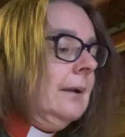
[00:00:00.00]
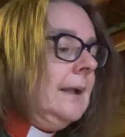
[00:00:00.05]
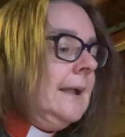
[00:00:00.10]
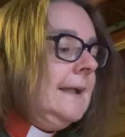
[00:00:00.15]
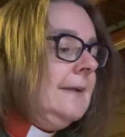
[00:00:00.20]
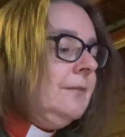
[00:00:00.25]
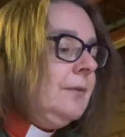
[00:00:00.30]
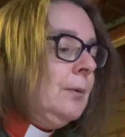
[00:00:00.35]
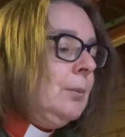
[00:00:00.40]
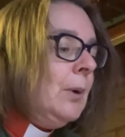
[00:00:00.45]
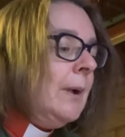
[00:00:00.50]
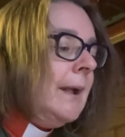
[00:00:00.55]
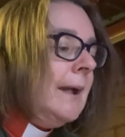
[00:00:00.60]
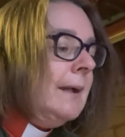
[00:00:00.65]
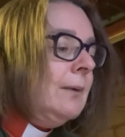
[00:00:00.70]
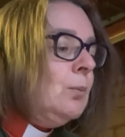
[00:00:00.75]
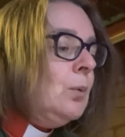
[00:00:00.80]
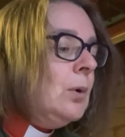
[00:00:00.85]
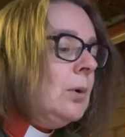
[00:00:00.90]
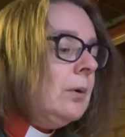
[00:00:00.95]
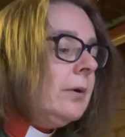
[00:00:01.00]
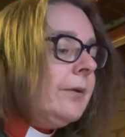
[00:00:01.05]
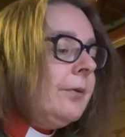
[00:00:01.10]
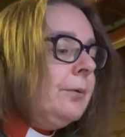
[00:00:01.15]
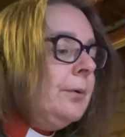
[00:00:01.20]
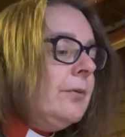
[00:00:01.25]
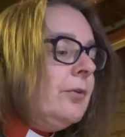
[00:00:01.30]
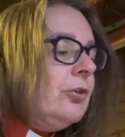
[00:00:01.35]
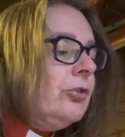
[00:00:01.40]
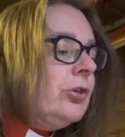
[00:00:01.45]
Even when I walk
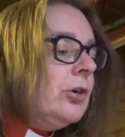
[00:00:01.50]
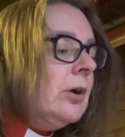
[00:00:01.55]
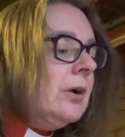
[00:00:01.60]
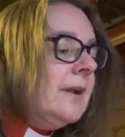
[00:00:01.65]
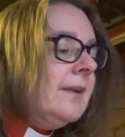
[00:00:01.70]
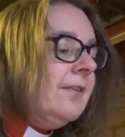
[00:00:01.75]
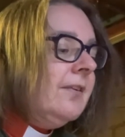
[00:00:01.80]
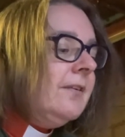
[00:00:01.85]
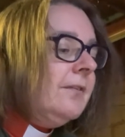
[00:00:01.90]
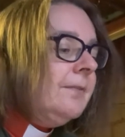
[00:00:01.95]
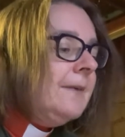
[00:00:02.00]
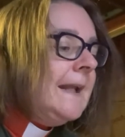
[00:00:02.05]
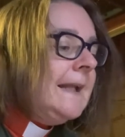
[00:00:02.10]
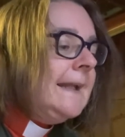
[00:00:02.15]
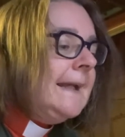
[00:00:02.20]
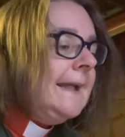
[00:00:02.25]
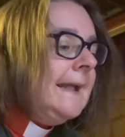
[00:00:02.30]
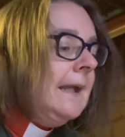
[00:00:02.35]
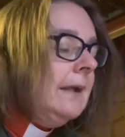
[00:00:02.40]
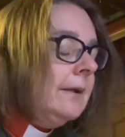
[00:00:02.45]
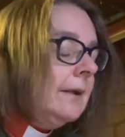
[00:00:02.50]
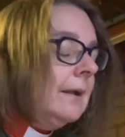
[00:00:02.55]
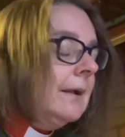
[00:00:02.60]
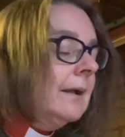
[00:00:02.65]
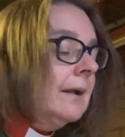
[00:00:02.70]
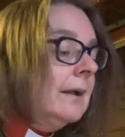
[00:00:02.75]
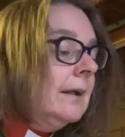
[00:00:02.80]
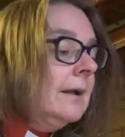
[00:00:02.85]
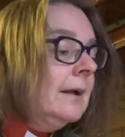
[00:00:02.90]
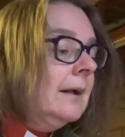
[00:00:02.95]
through the darkest valley,
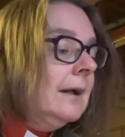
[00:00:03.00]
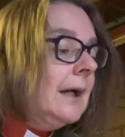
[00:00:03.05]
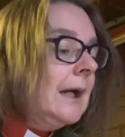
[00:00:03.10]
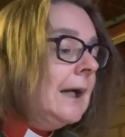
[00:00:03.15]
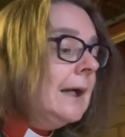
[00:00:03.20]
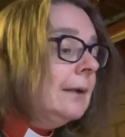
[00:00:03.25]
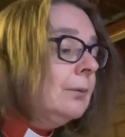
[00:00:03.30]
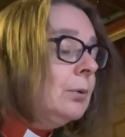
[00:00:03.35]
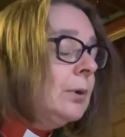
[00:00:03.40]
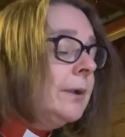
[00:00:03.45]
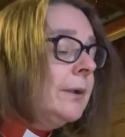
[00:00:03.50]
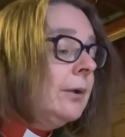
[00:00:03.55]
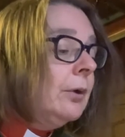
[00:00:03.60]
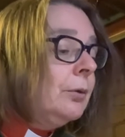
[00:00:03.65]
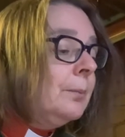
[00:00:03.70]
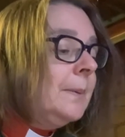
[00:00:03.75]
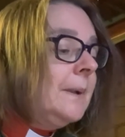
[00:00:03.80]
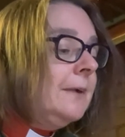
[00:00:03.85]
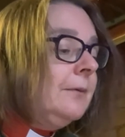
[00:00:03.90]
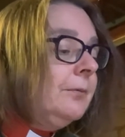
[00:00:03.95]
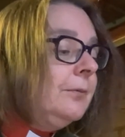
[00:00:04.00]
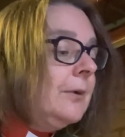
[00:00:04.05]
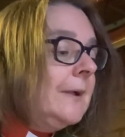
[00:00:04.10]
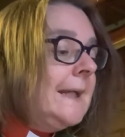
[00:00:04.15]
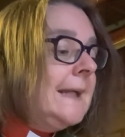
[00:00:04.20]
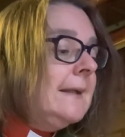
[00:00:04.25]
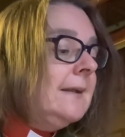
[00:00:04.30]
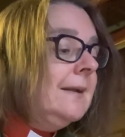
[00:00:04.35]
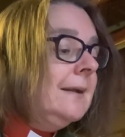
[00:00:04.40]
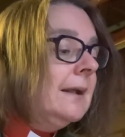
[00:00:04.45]
I will not be
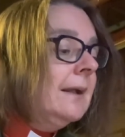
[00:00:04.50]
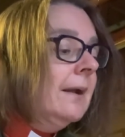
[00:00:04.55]
afraid,